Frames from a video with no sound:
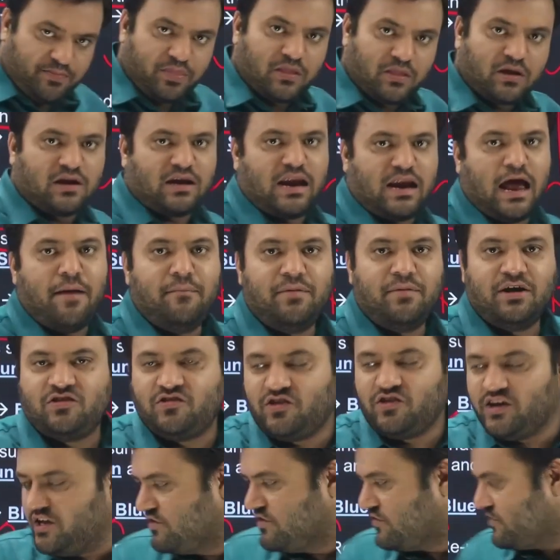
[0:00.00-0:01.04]
climate
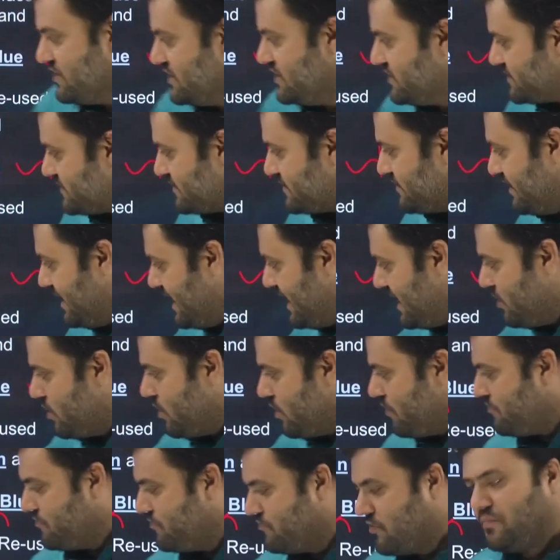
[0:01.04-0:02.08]
change, this leg
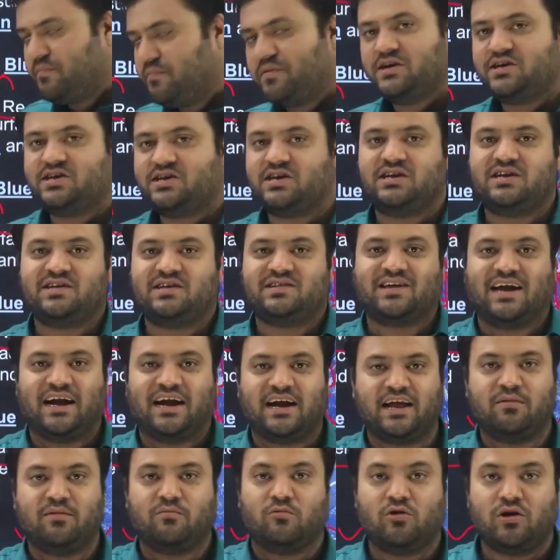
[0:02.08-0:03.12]
of evaporation is
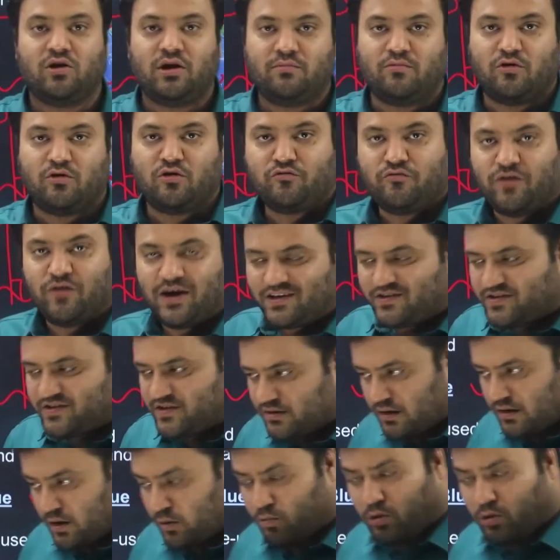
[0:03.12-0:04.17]
getting more and more faster. Now what